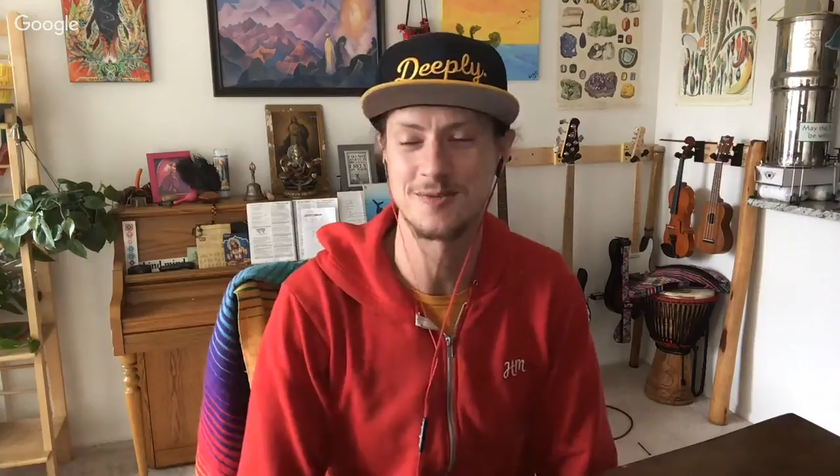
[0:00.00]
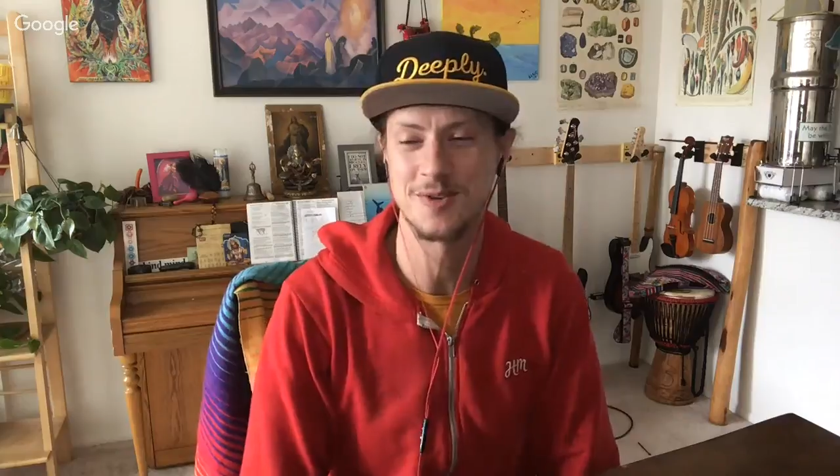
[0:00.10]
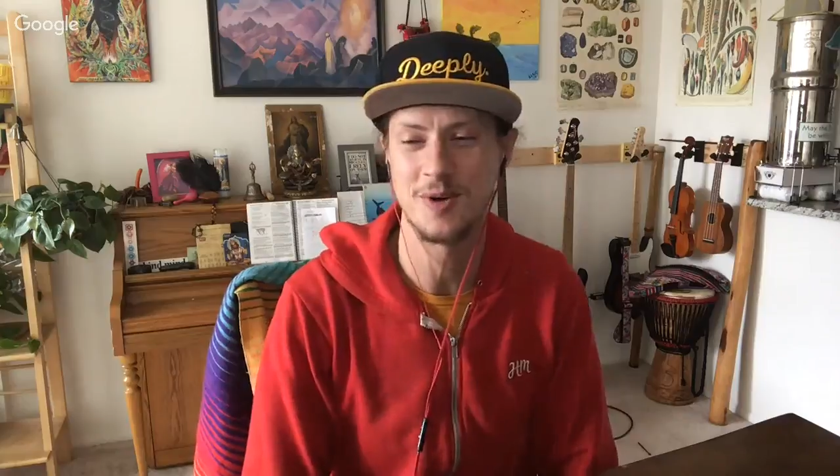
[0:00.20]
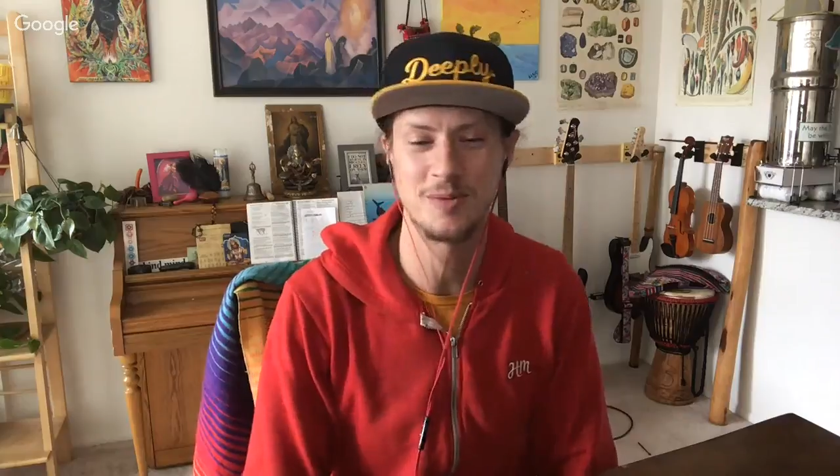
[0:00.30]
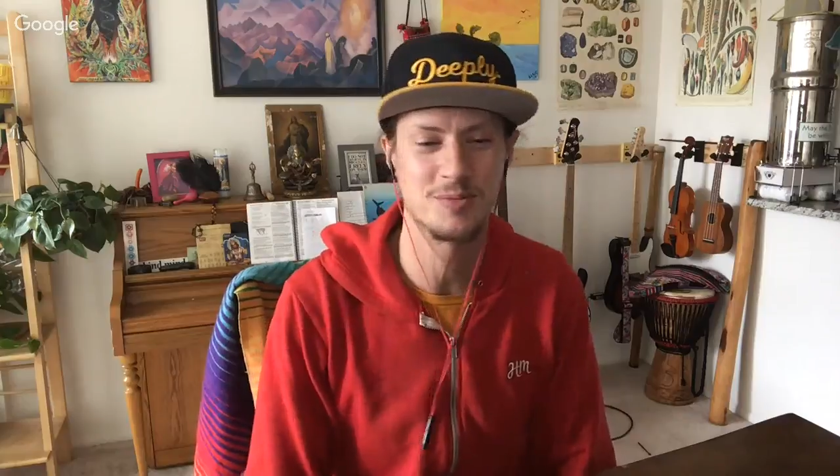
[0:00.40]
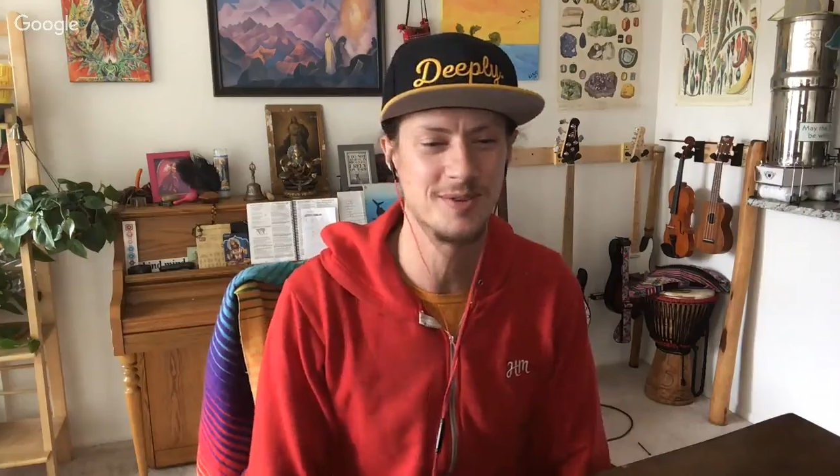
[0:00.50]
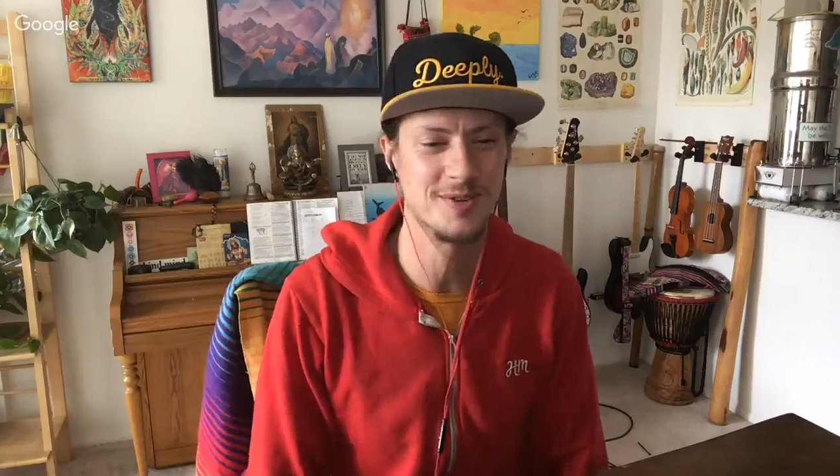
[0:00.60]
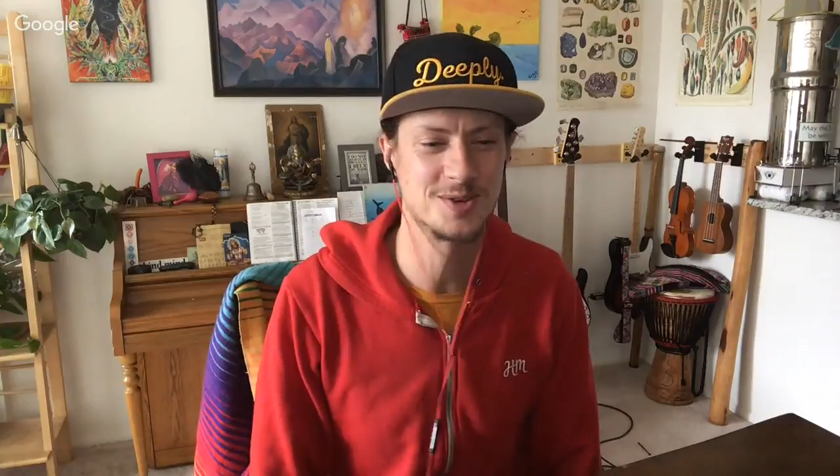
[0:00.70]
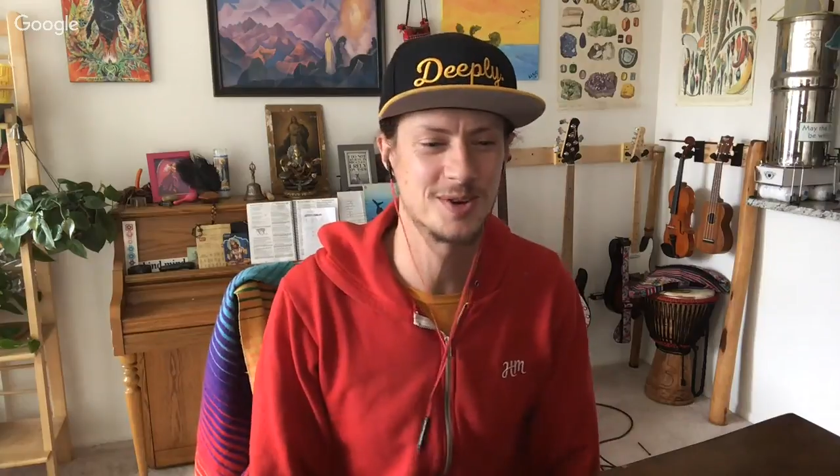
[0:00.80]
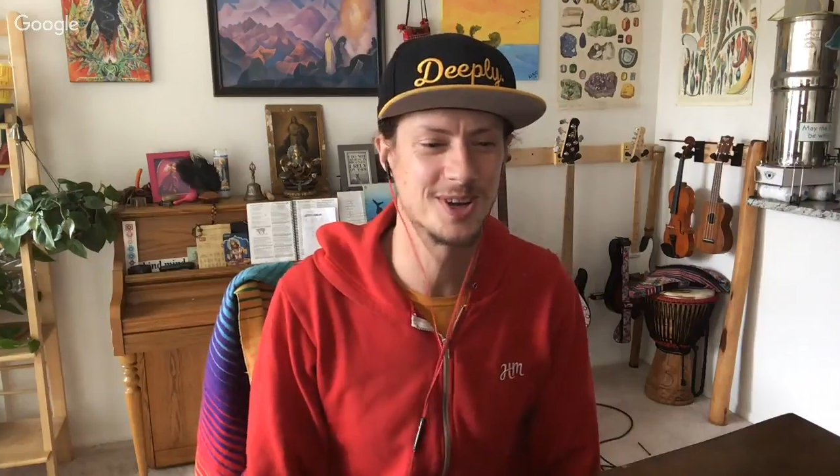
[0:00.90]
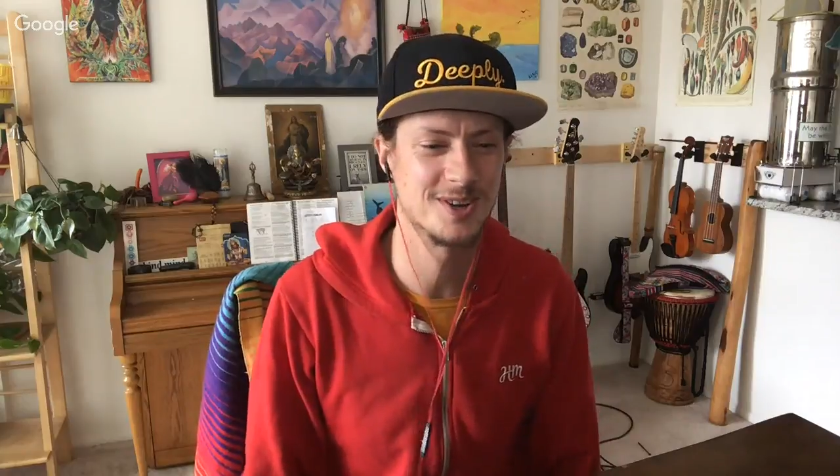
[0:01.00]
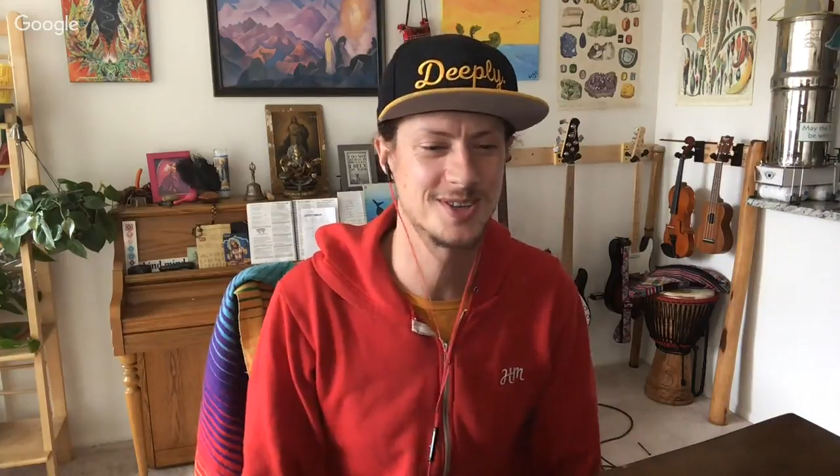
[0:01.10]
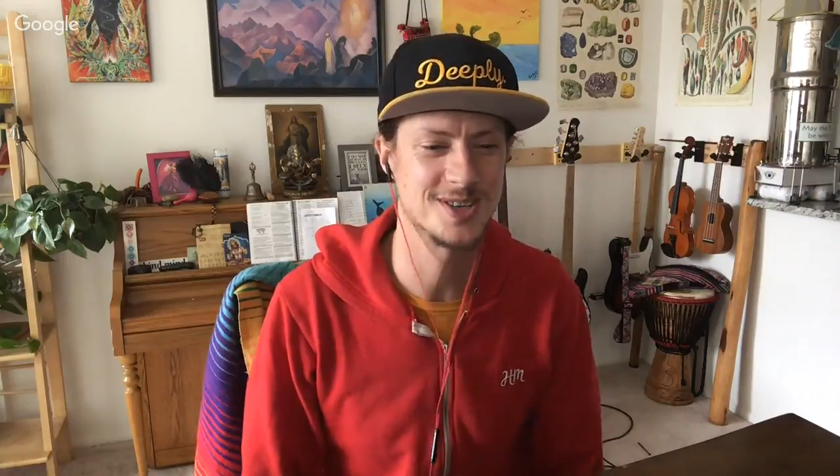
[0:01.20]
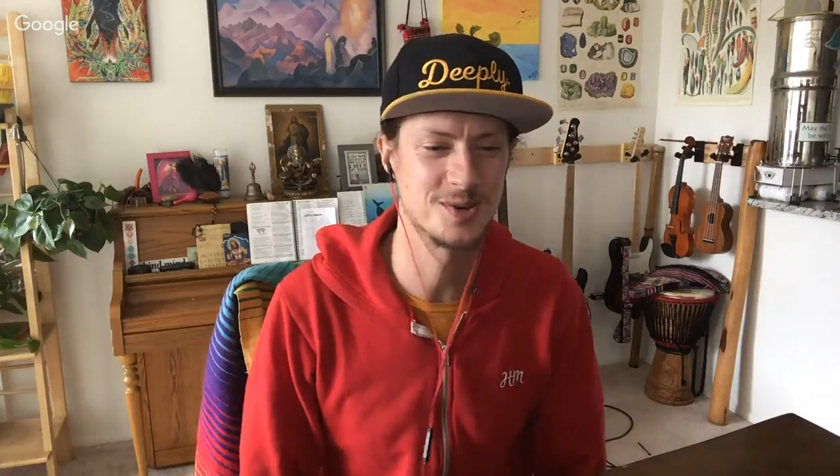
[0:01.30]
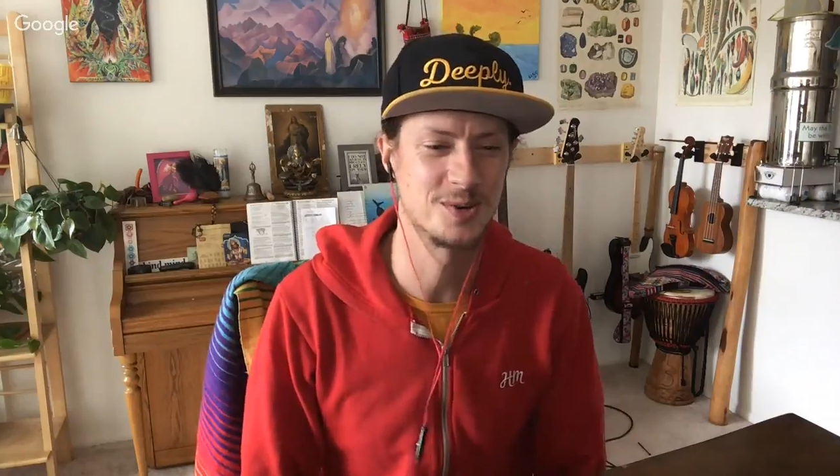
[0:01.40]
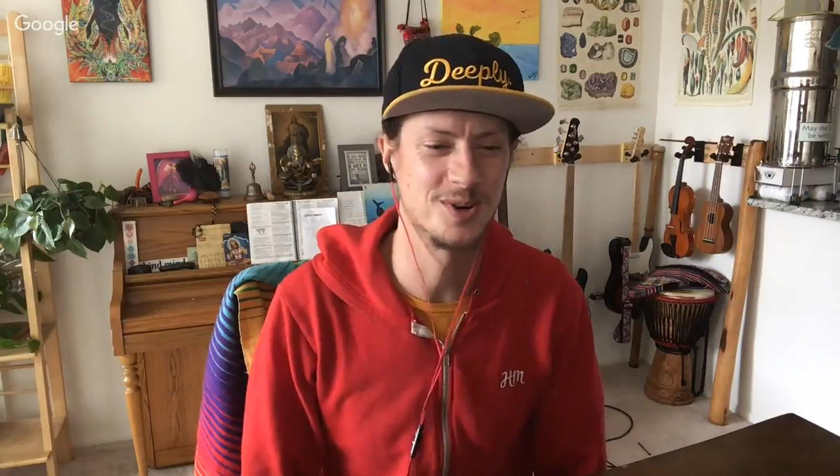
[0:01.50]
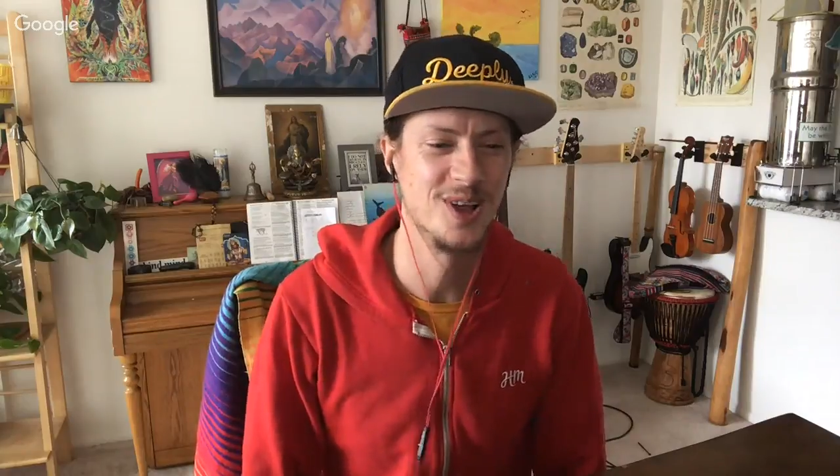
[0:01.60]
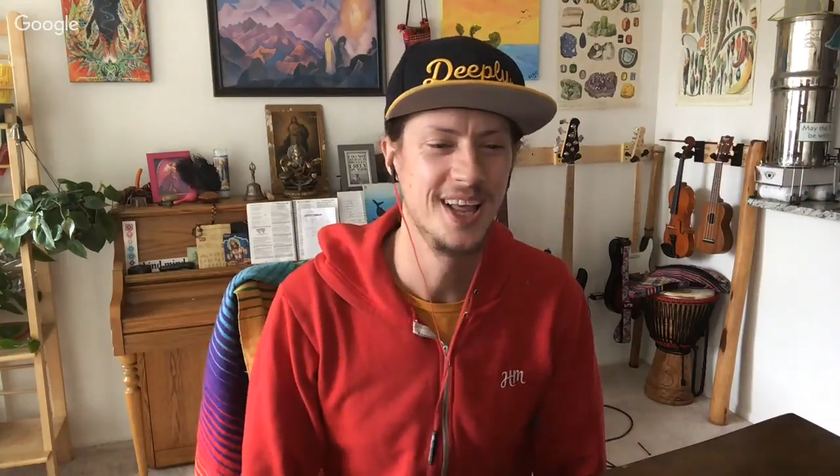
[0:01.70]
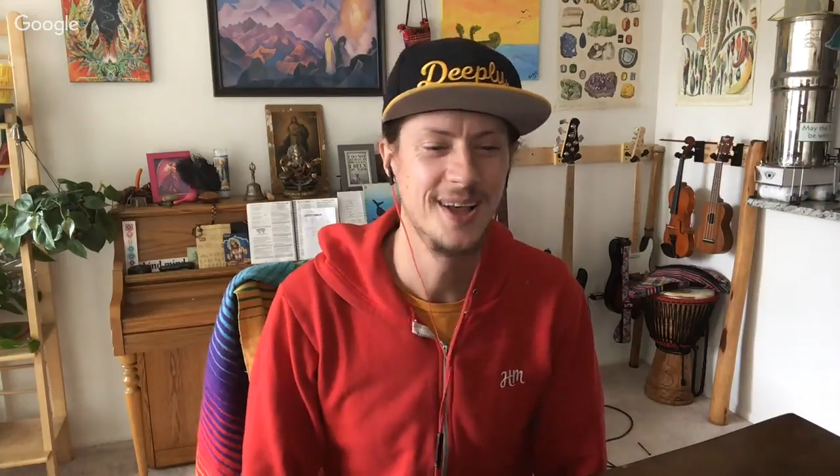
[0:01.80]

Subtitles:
So if you want preview shortcodes, that's cool.